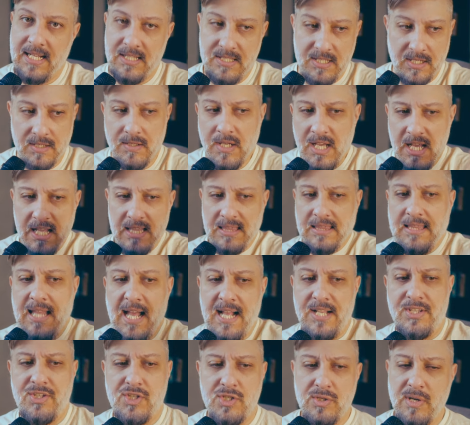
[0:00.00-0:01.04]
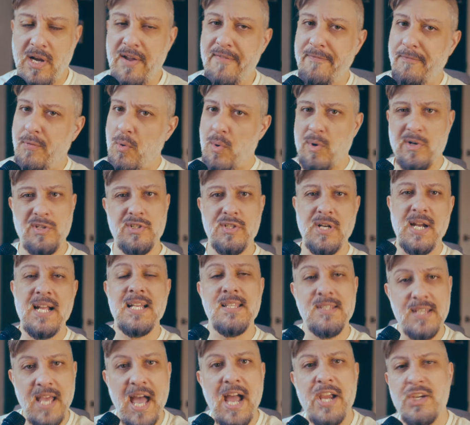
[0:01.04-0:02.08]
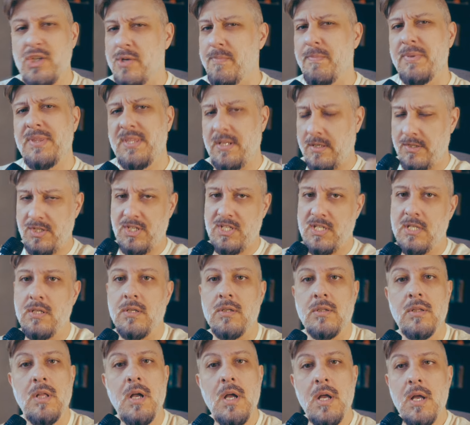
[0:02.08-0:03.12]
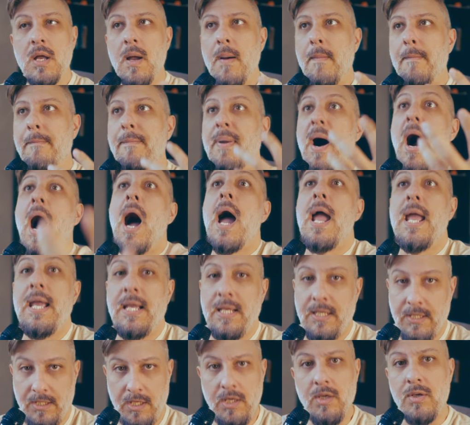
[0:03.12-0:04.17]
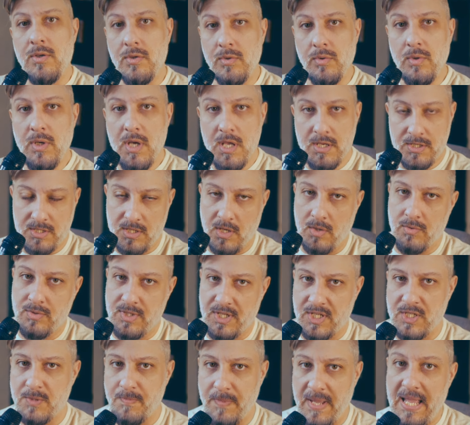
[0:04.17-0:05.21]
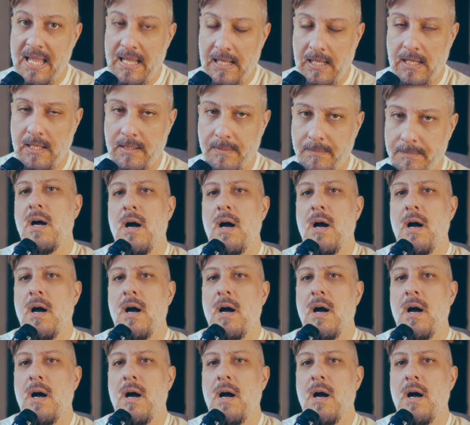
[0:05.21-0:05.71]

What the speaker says: It's a less straightforward transaction, but they're still buying you, so to speak.